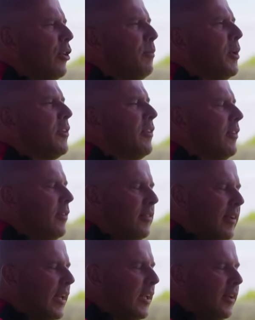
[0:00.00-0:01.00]
So I'm not
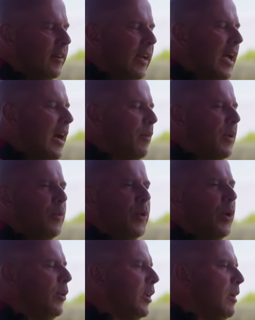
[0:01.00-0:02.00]
telling now that
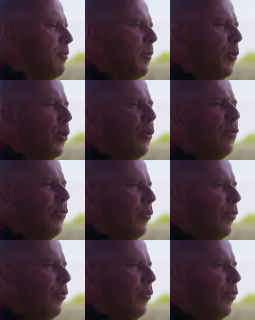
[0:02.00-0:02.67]
we only keep the ball